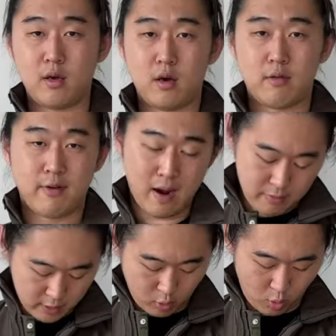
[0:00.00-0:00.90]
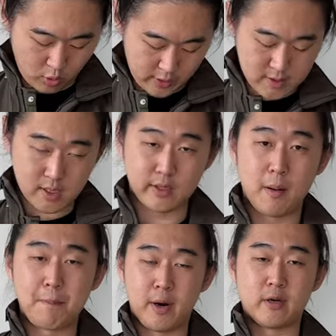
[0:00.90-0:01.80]
a fabric or it's like a
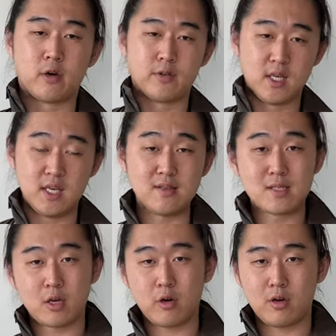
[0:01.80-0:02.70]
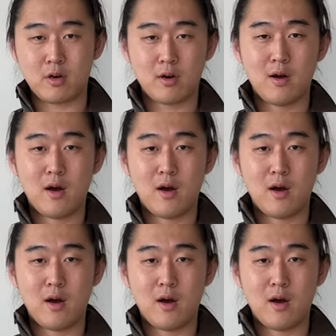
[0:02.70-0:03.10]
button on the interior